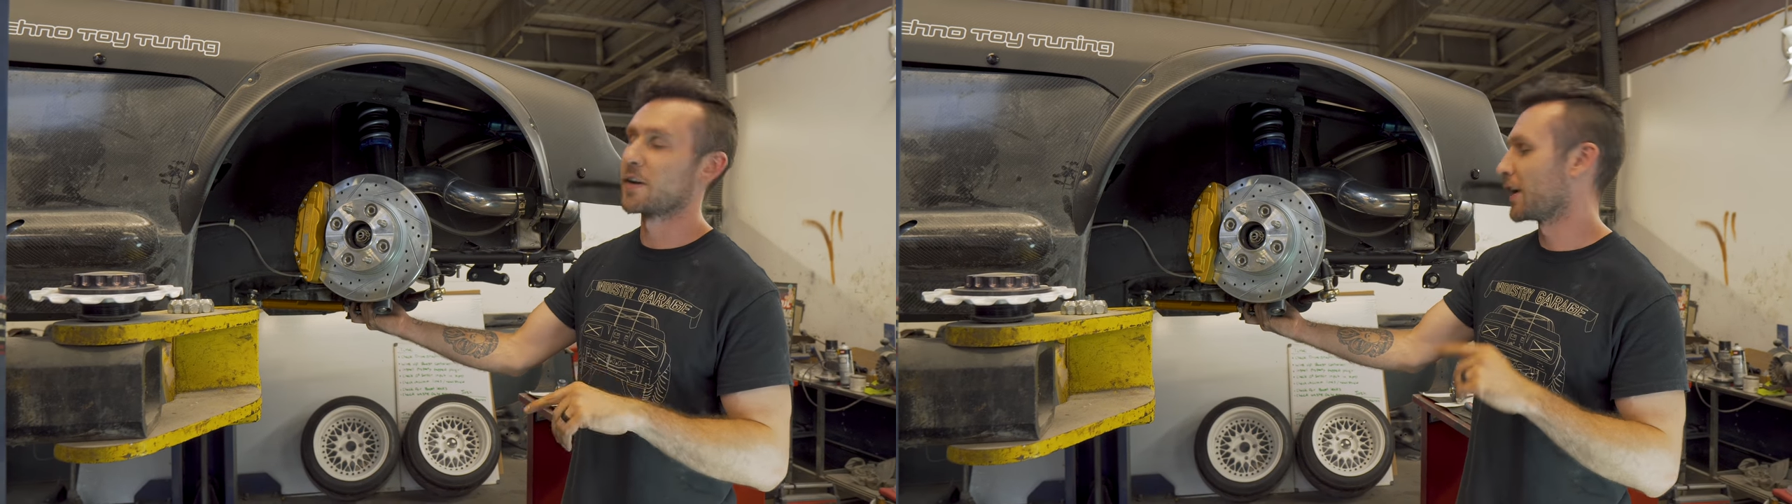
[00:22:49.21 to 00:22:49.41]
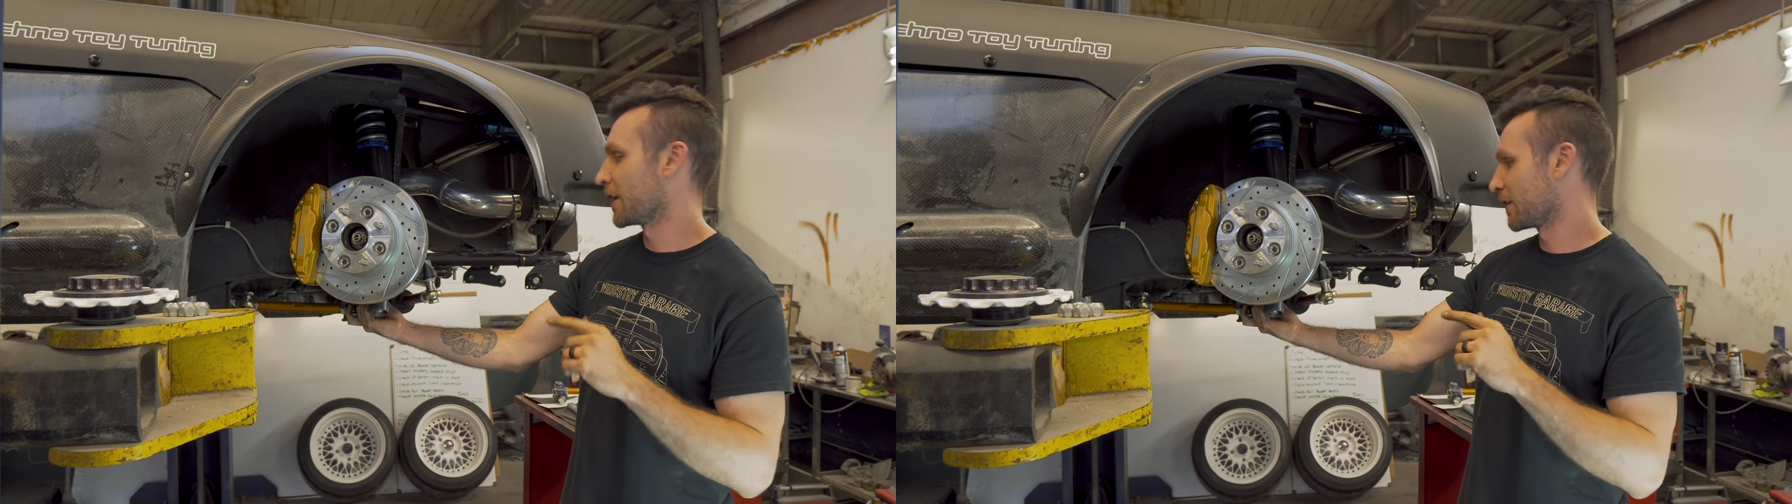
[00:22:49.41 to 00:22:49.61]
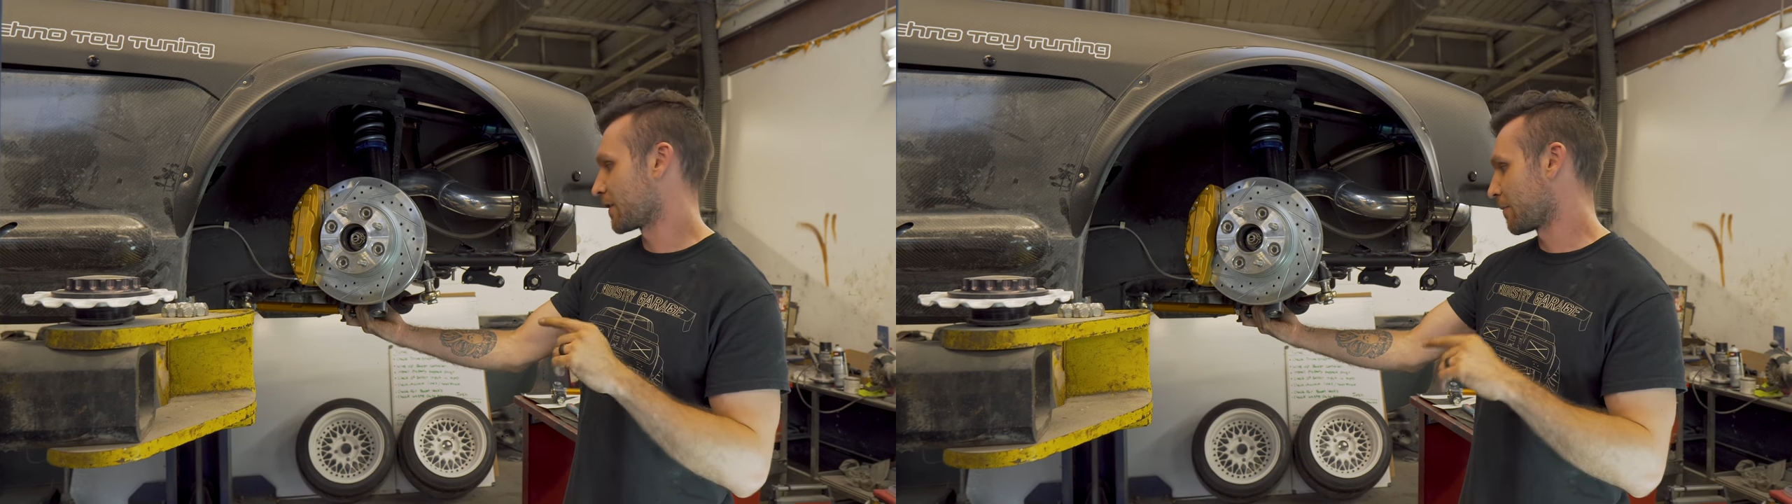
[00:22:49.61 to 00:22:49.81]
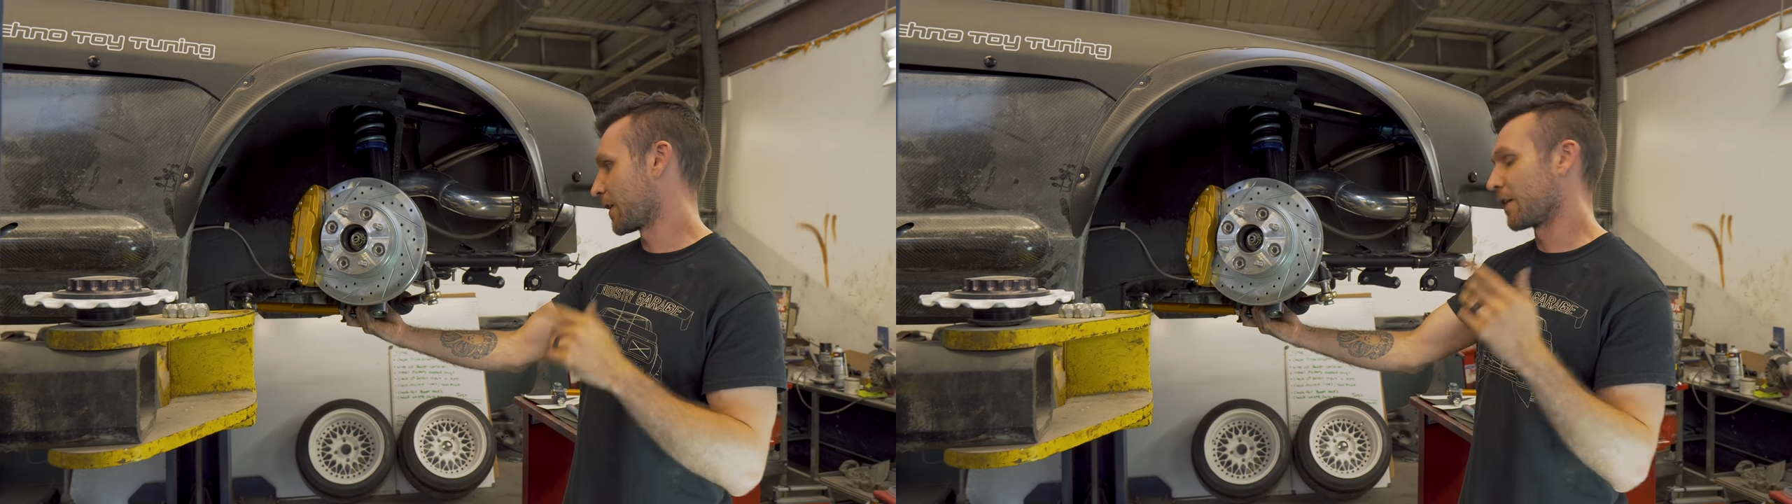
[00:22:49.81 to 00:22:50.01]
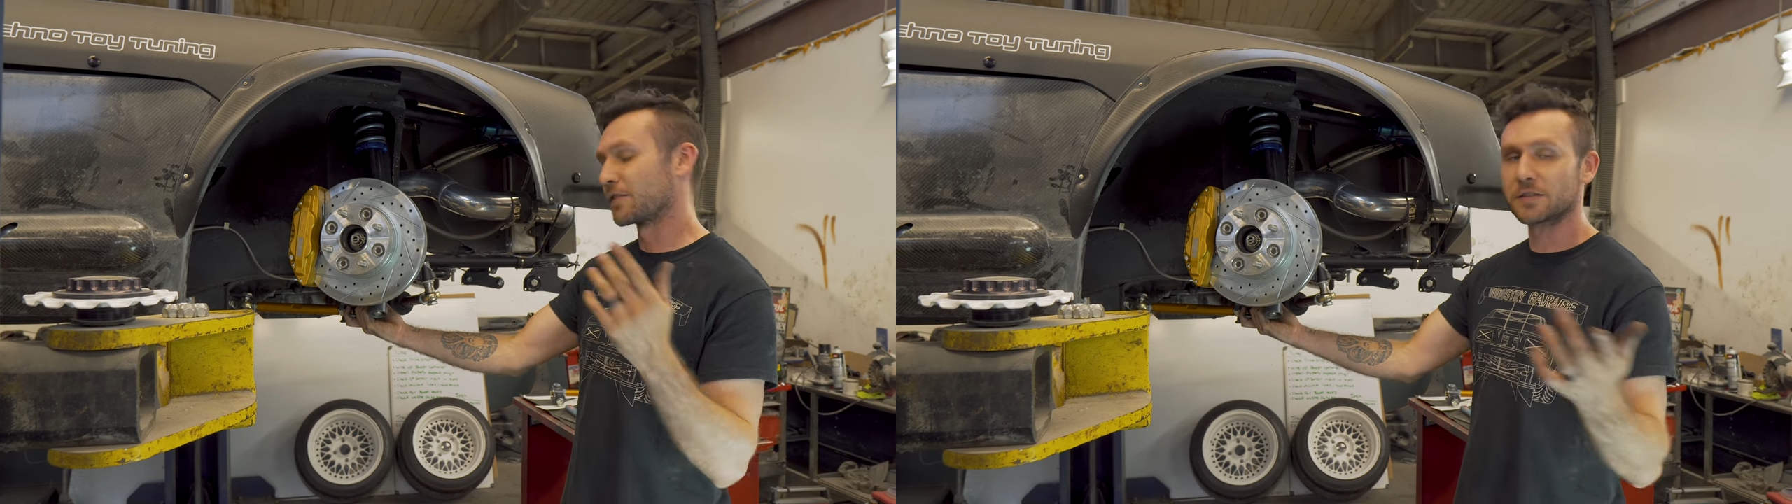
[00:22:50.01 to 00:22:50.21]
And I
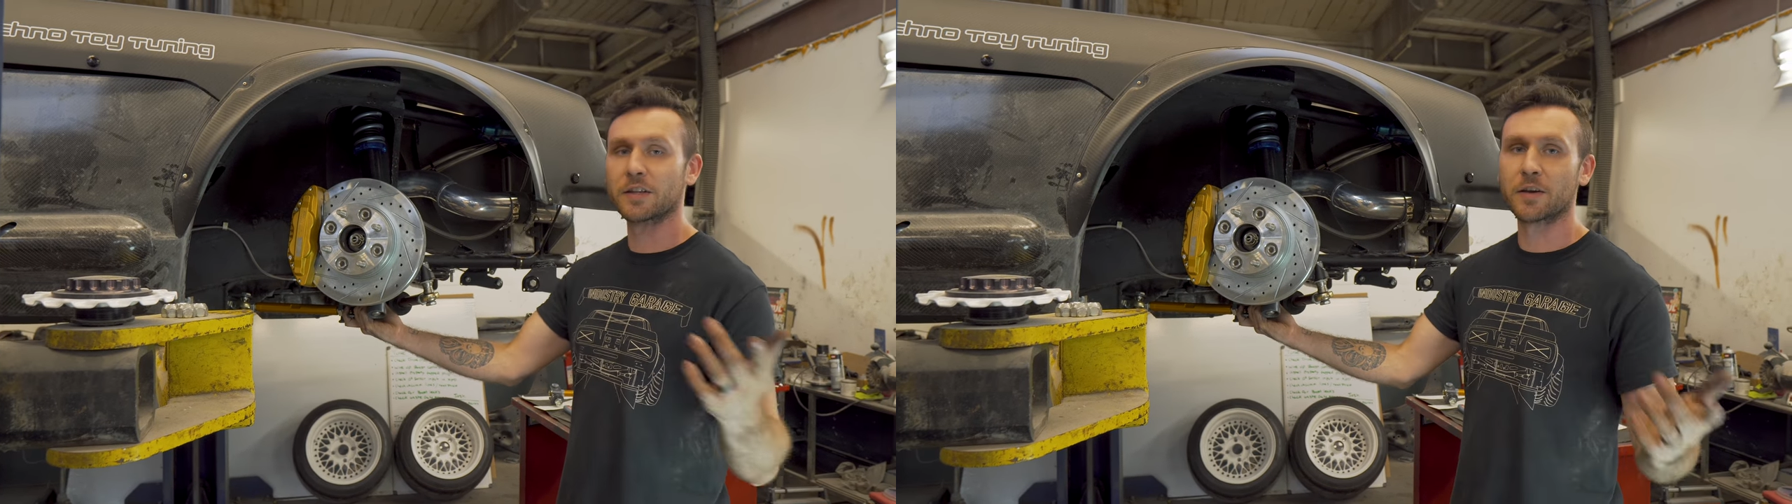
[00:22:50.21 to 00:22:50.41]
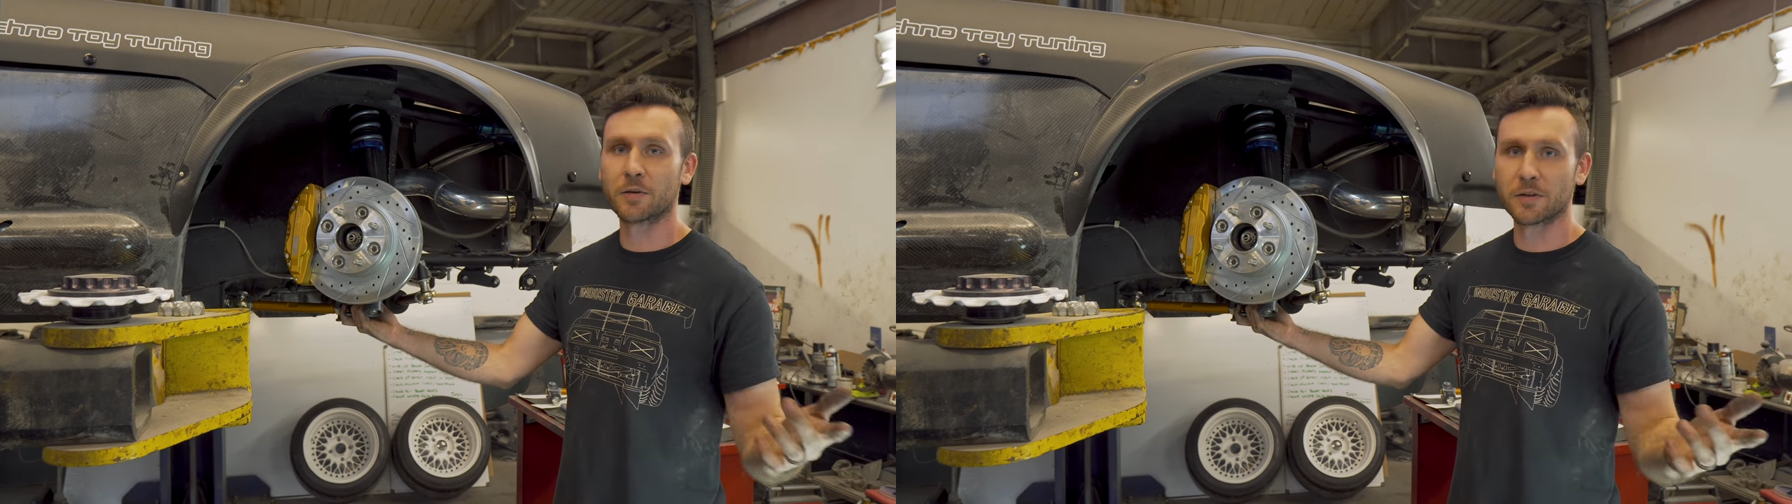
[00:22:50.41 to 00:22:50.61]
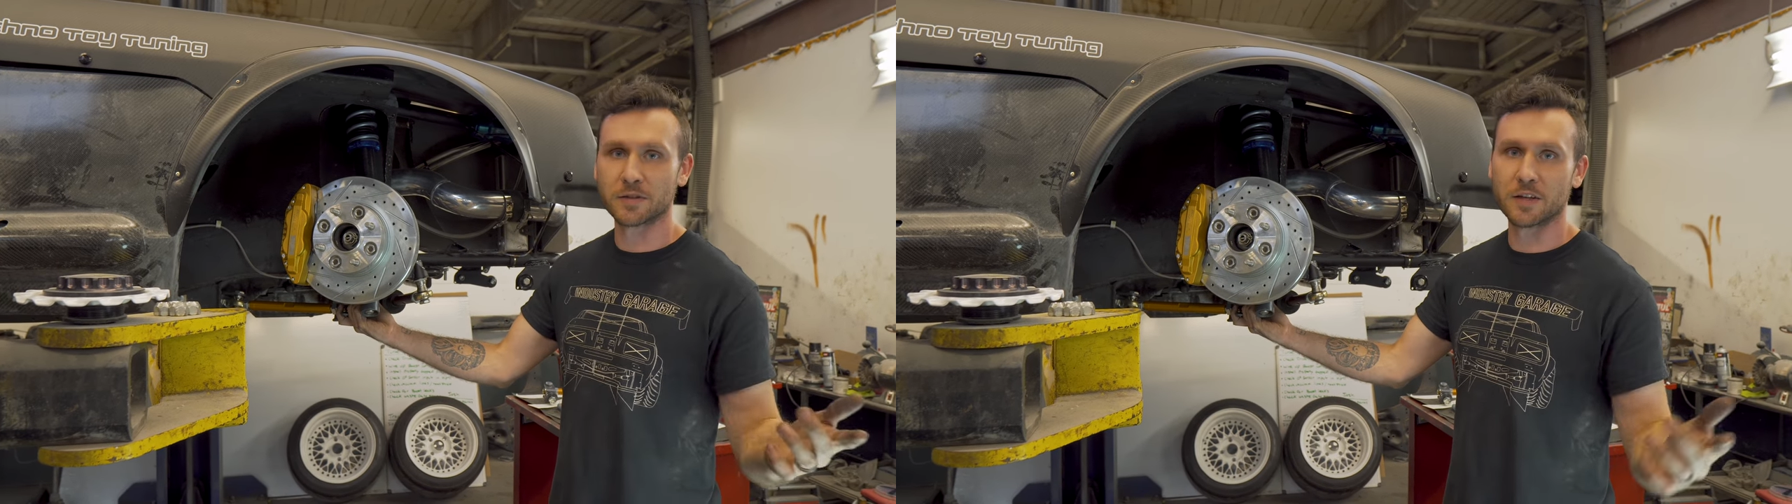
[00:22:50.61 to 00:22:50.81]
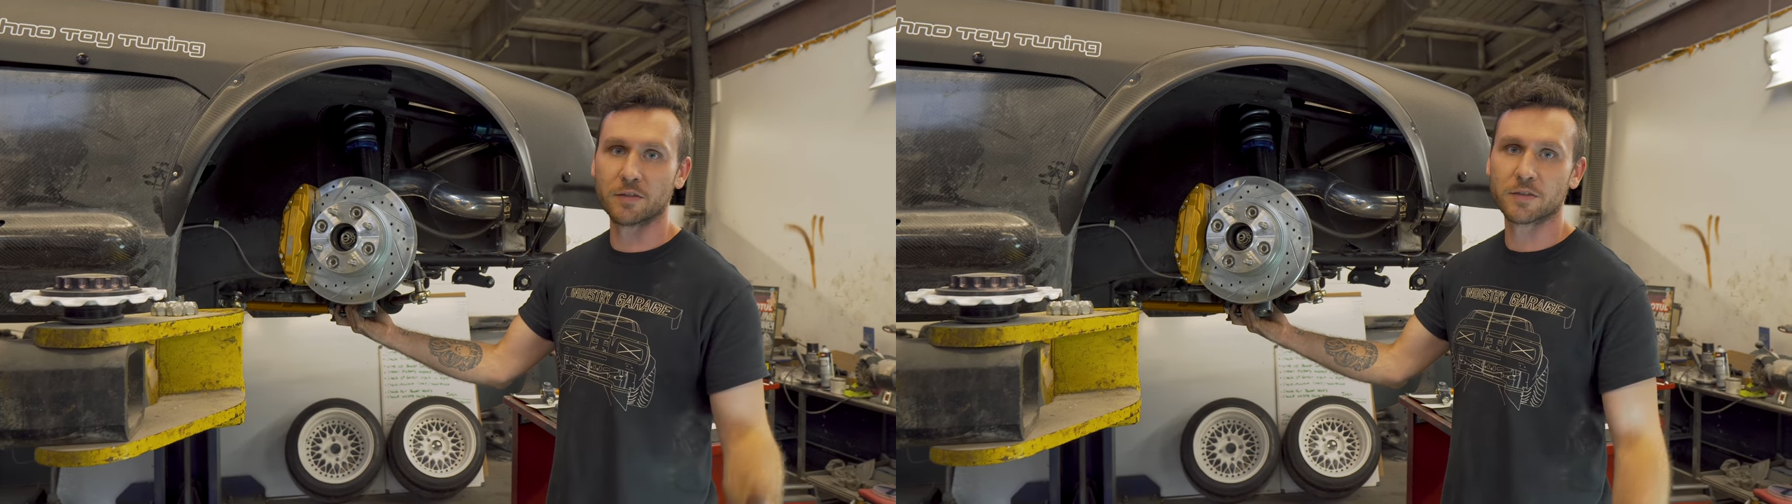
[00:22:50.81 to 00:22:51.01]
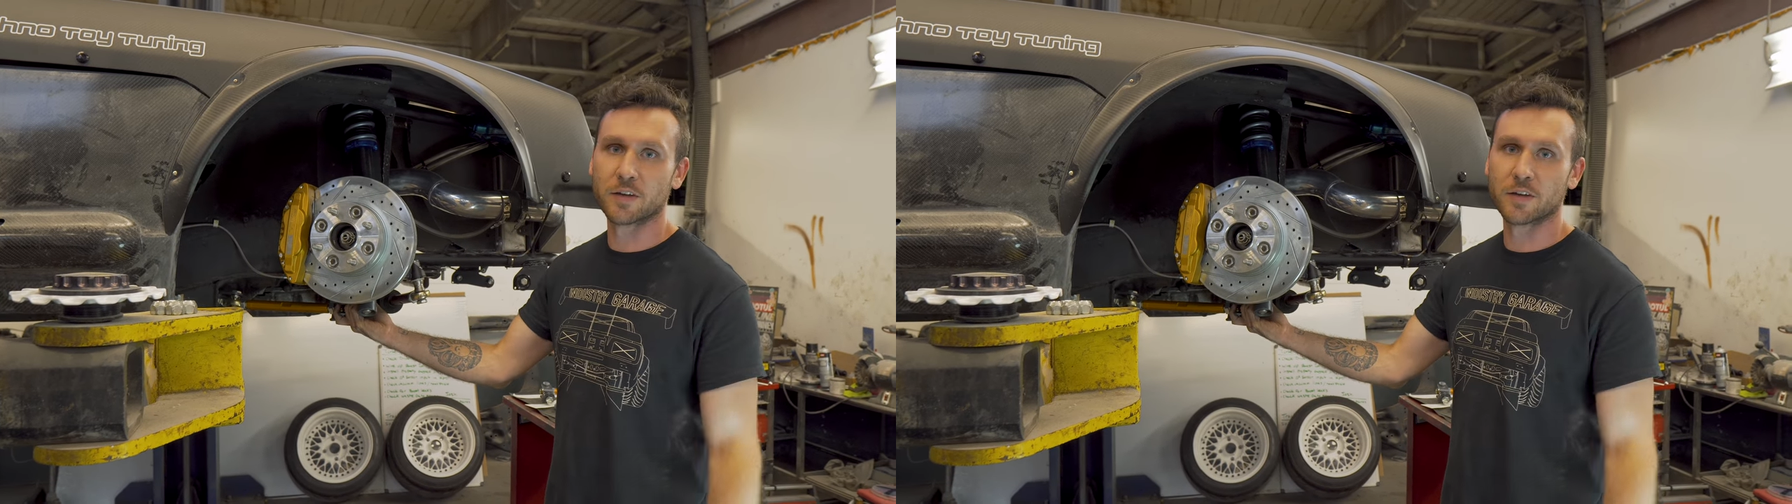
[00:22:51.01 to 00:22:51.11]
mean, obviously they know their stuff,